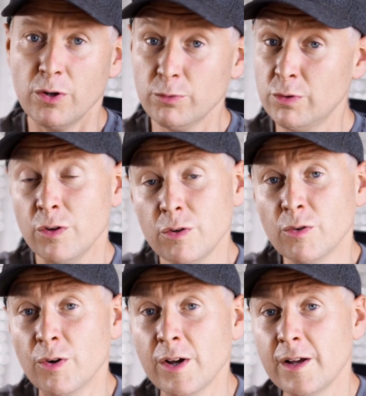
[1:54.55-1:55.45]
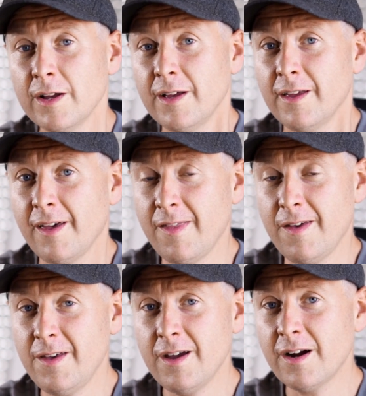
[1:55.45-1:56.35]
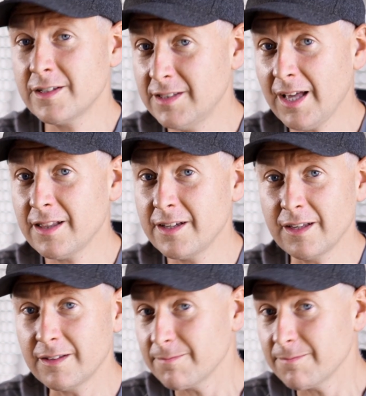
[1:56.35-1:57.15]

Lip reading: Pro 2. And they are exactly